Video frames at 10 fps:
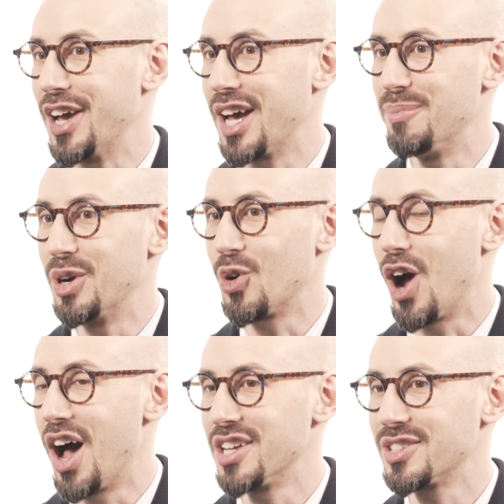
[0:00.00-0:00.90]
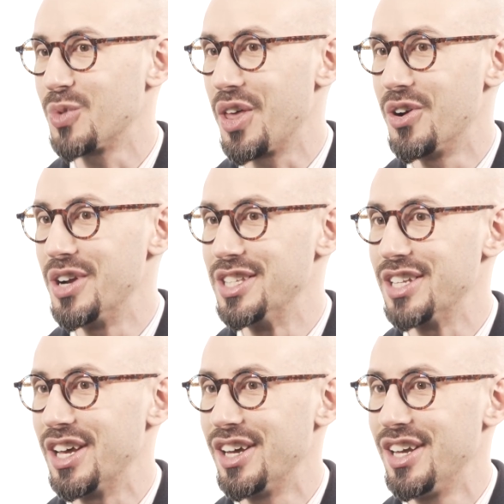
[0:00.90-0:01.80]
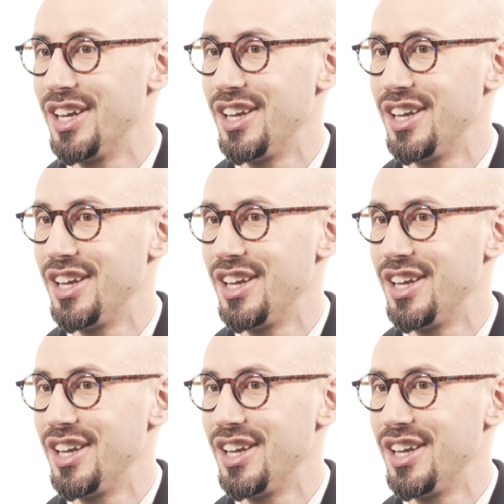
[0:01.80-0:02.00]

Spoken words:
I come across, whether it's a